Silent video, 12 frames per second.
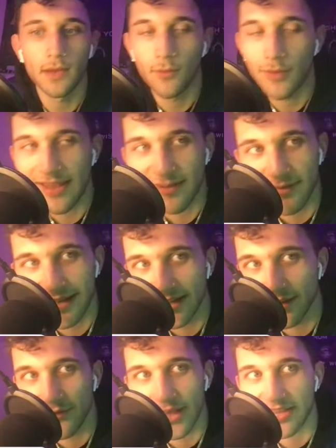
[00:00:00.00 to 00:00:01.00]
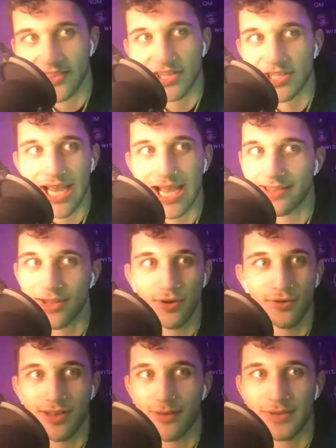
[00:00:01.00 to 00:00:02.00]
We have some Steeler fans in the chat.
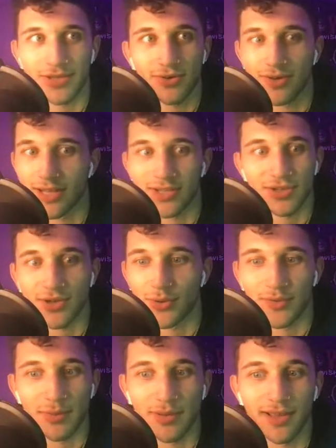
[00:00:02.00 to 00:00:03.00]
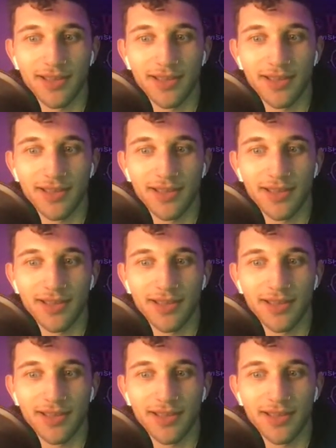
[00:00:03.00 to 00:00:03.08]
They'll be sure to let you know who they play.